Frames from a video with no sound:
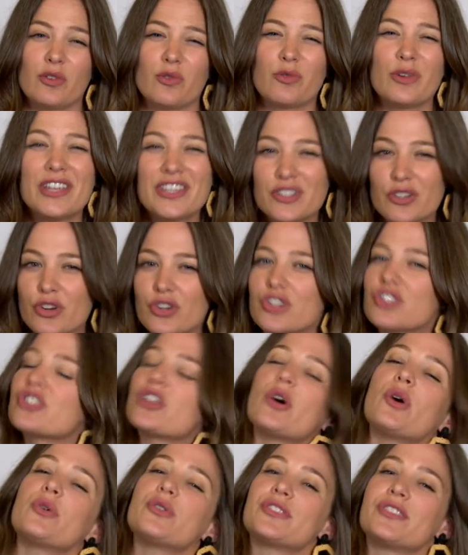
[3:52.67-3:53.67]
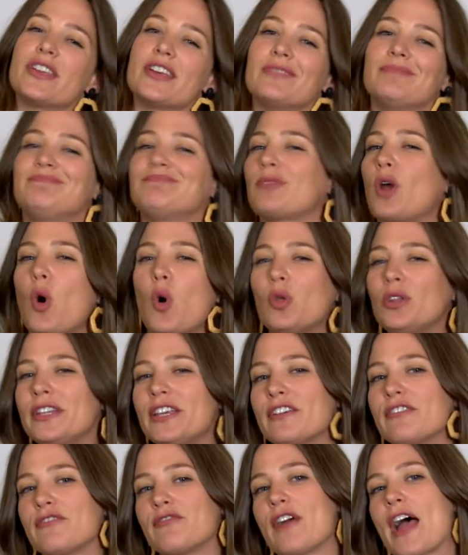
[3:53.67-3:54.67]
Research shows that
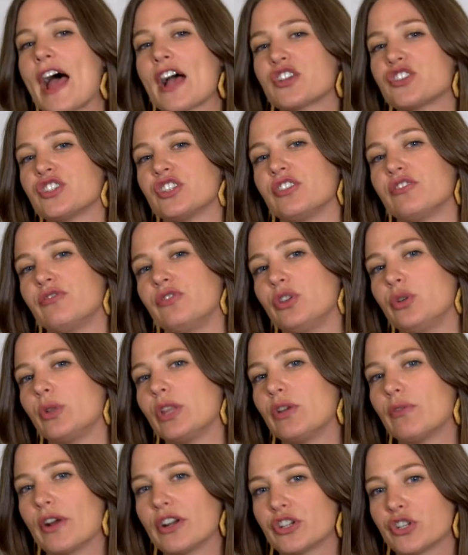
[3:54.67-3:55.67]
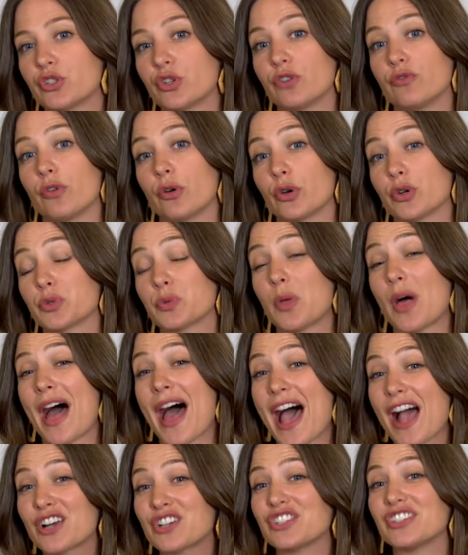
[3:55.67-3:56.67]
only a fraction of newly registered voters will
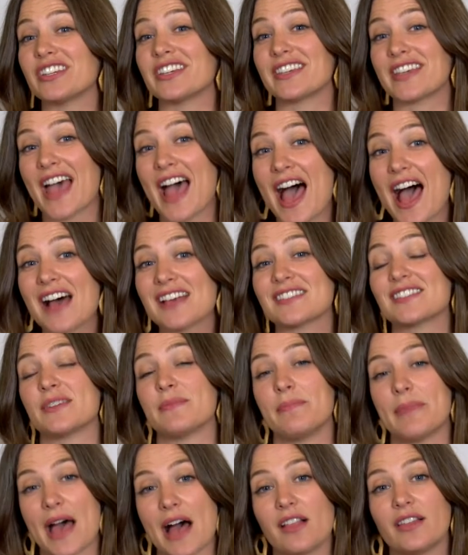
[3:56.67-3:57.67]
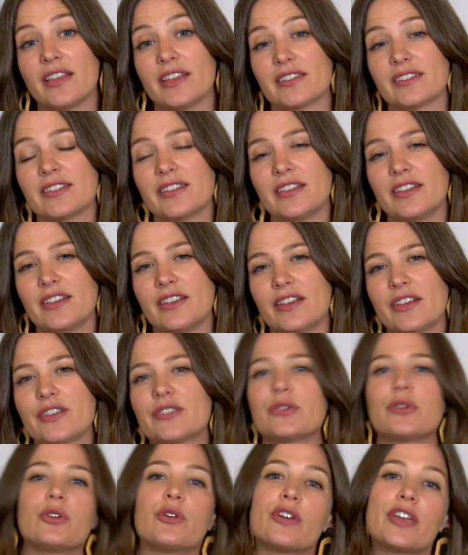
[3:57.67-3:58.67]
actually cast a ballot.
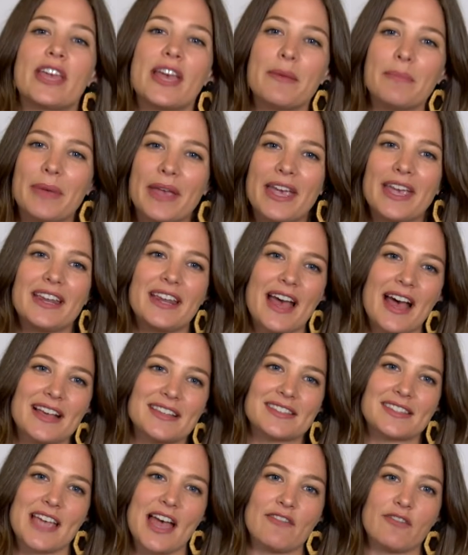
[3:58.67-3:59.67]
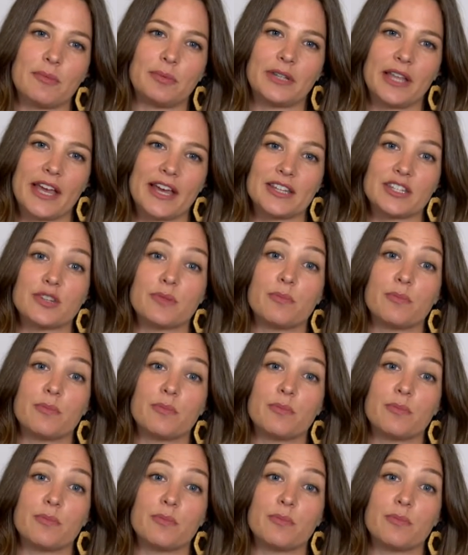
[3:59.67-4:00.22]
So your campaign has to have a plan